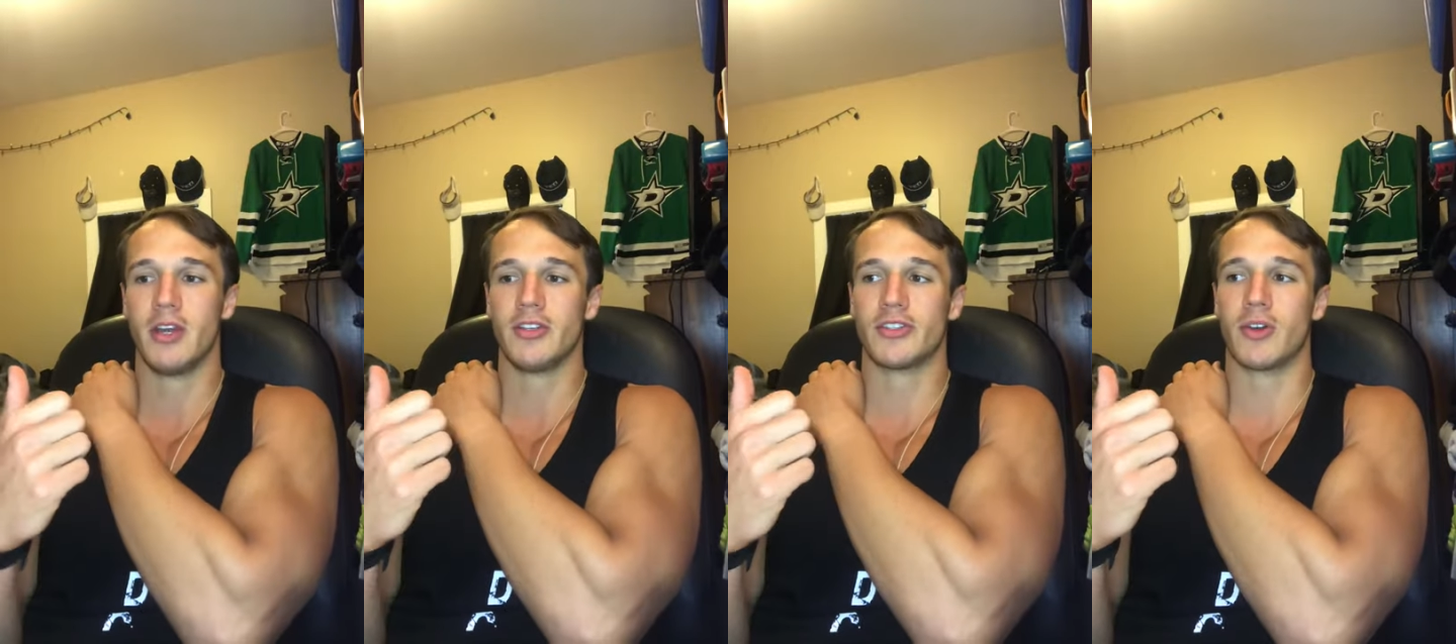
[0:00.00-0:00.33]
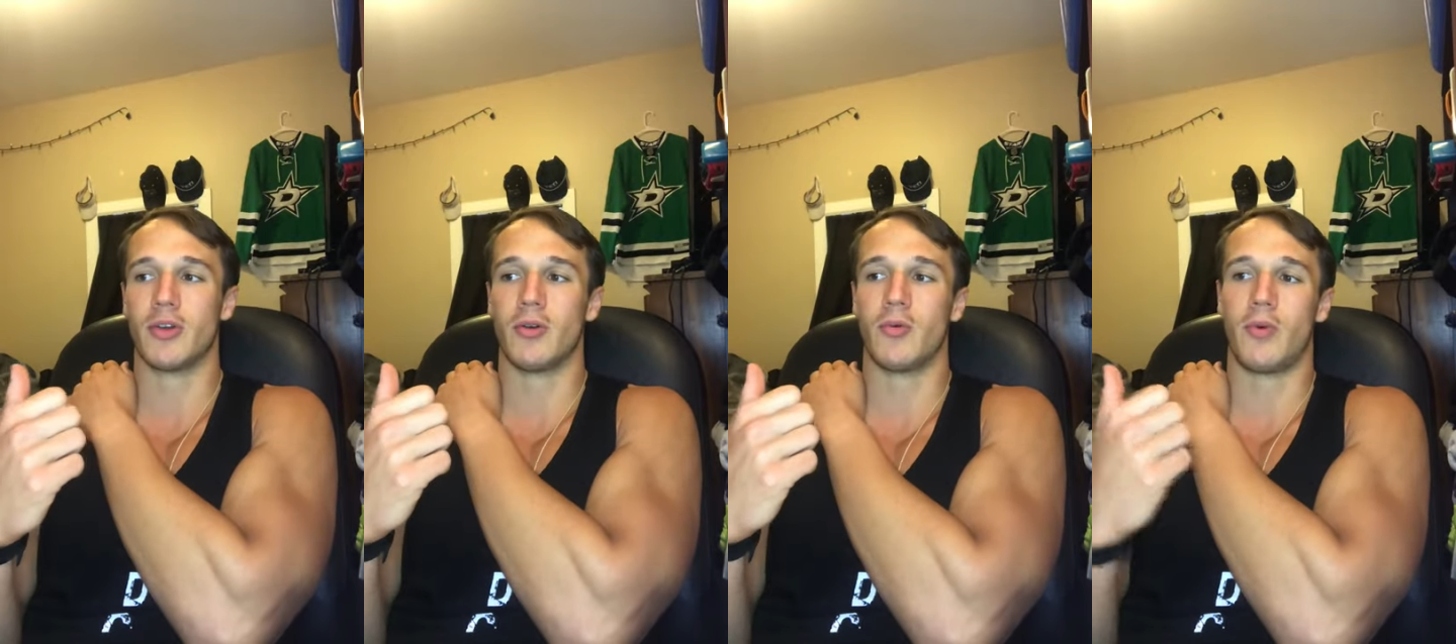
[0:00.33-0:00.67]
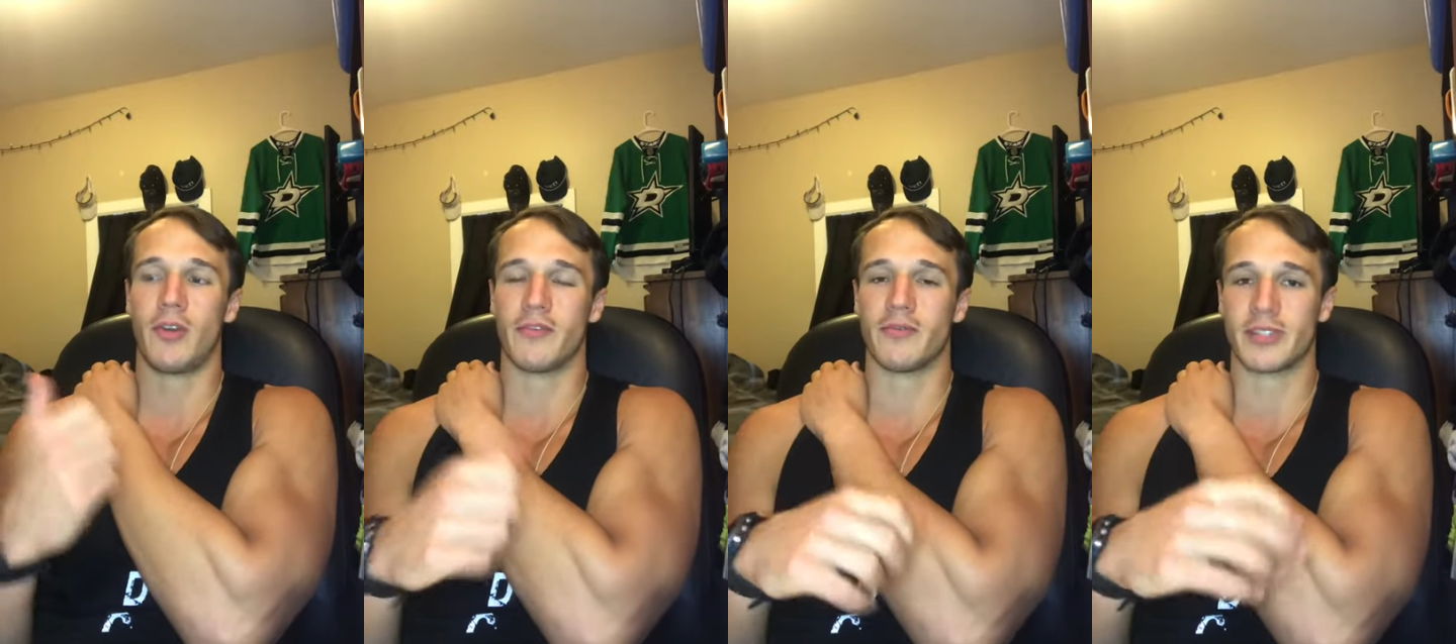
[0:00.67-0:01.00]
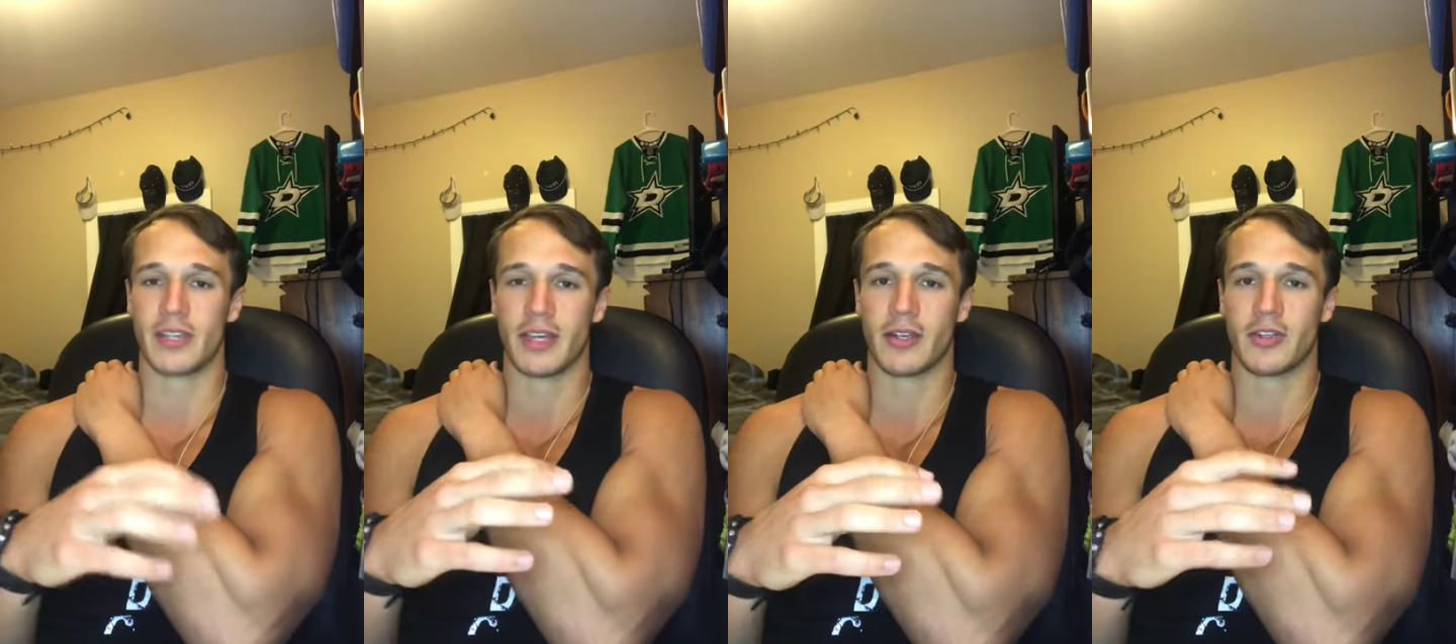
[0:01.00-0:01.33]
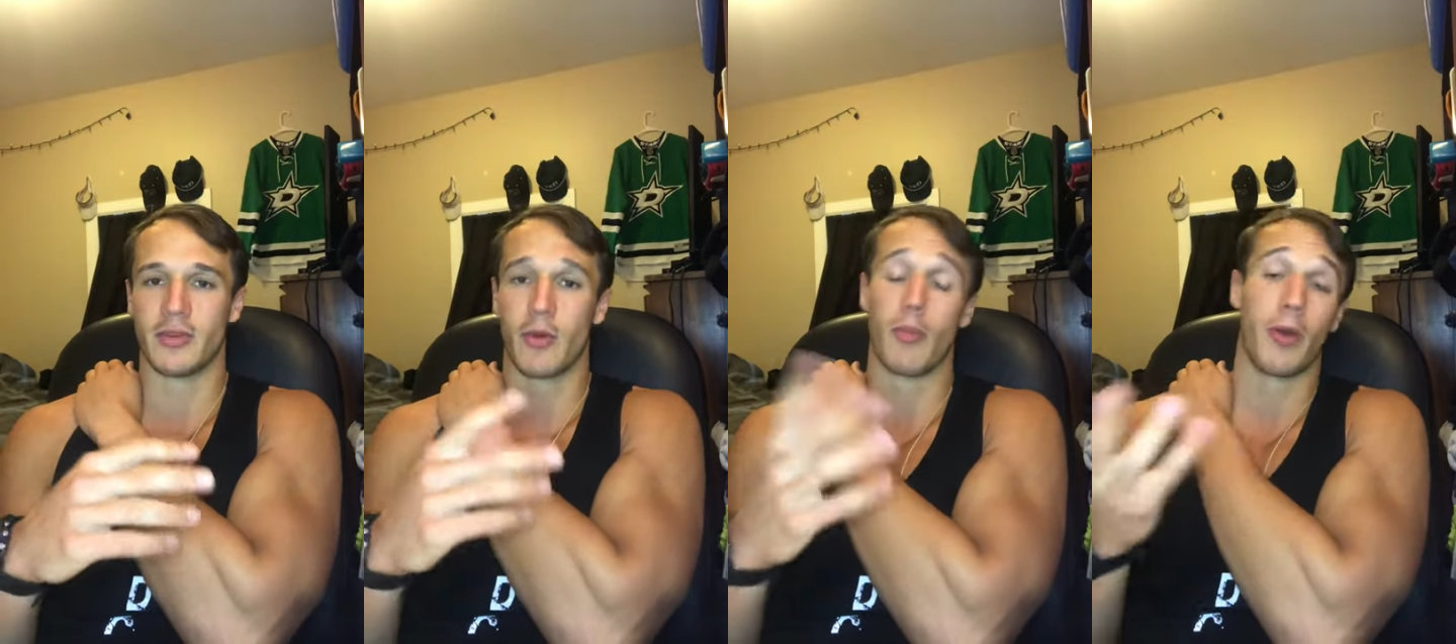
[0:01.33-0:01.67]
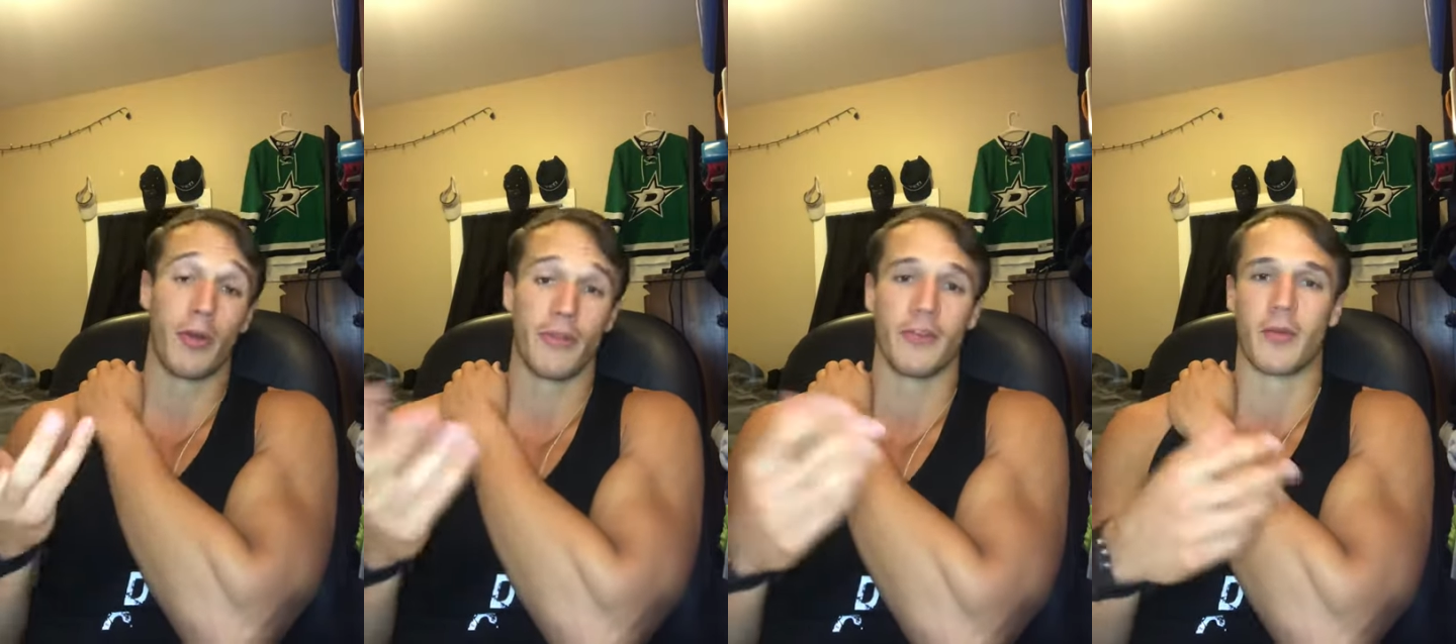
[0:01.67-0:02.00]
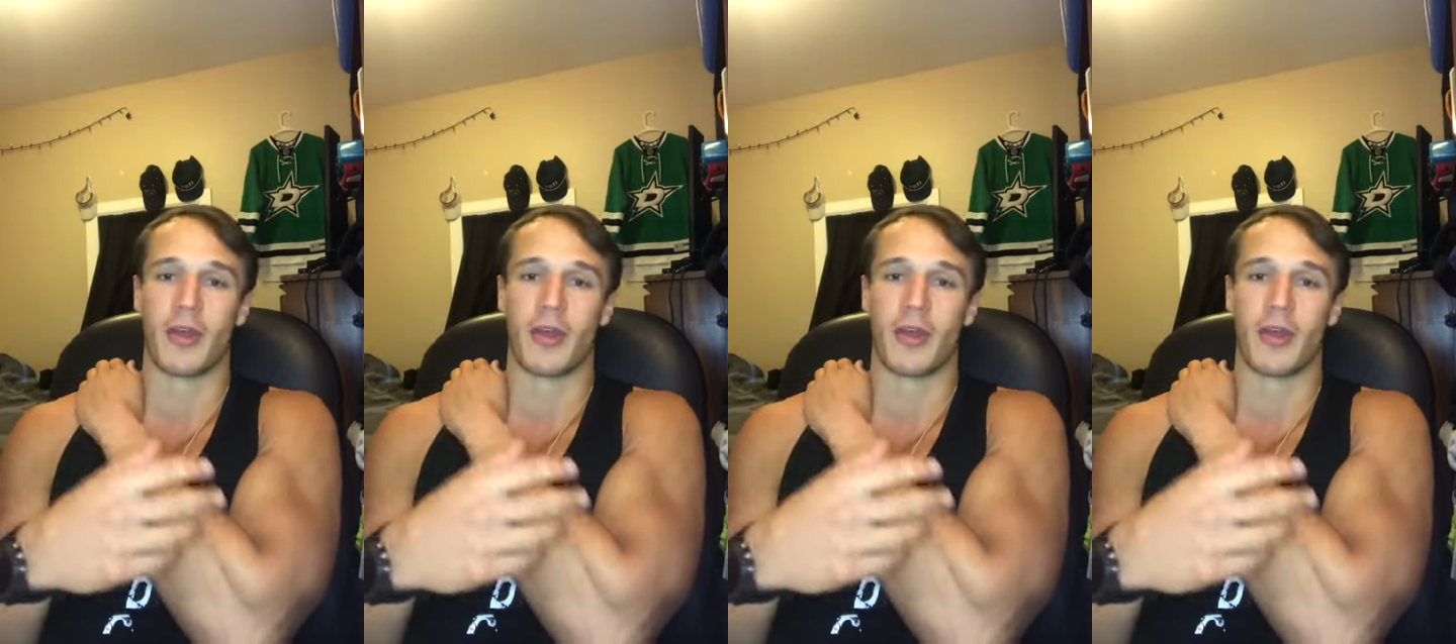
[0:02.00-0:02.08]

So one of them is like, two, or both of them